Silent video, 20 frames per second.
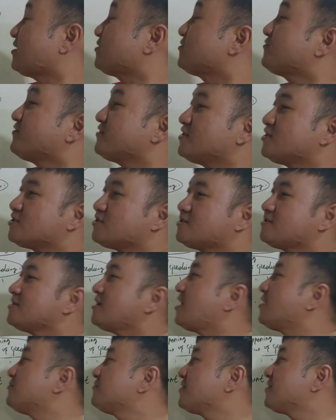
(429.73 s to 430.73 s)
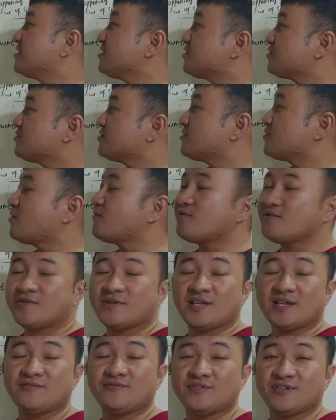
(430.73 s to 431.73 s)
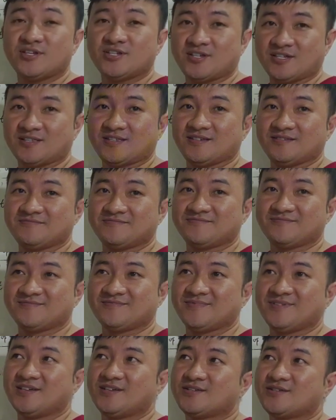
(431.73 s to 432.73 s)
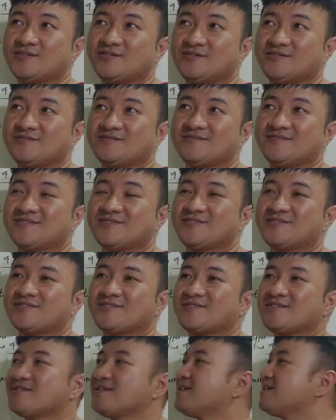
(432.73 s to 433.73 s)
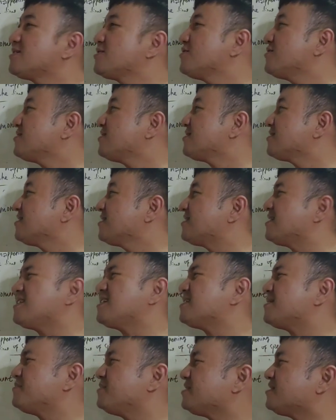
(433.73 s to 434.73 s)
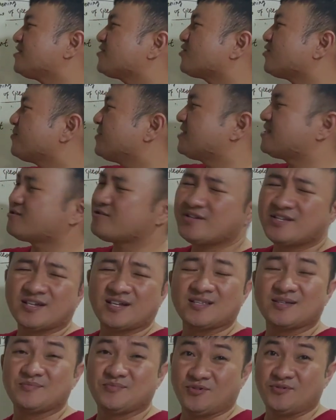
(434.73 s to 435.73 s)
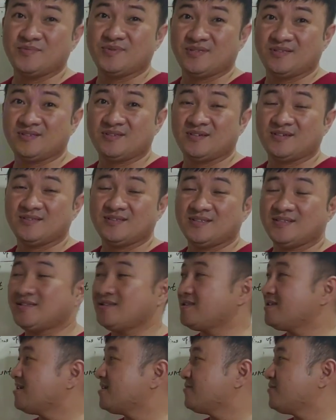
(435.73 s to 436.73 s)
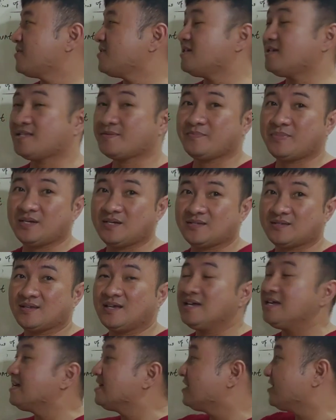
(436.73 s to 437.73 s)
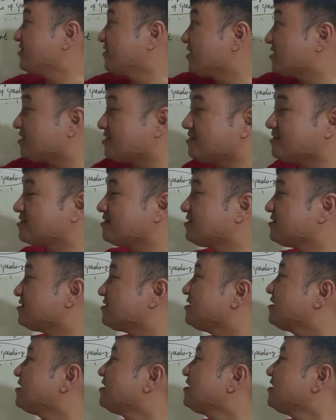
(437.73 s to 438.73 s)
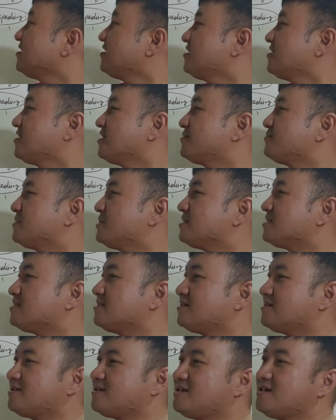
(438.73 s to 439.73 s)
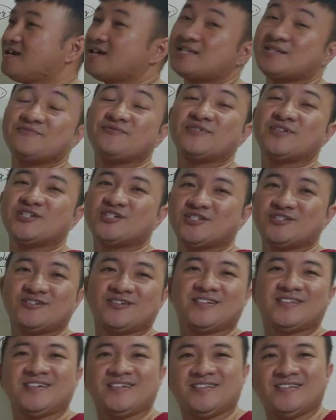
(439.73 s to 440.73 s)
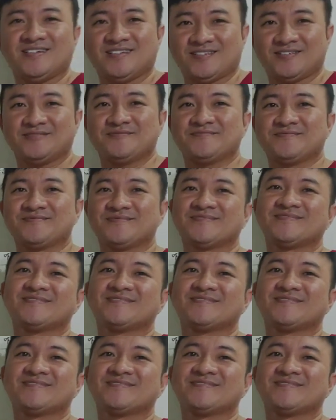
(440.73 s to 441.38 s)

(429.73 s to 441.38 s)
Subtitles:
I will lend you the novel when I finish it." So it's not. It doesn't mean that Tom is reading at the moment when he speaks this sentence. It means that he hasn't finished reading it yet.